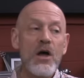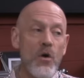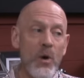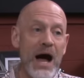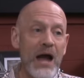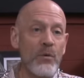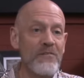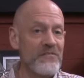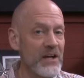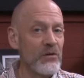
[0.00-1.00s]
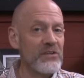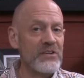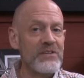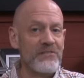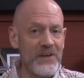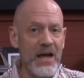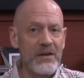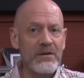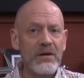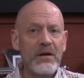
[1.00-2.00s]
Well, I will vigorously
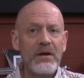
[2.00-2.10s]
defend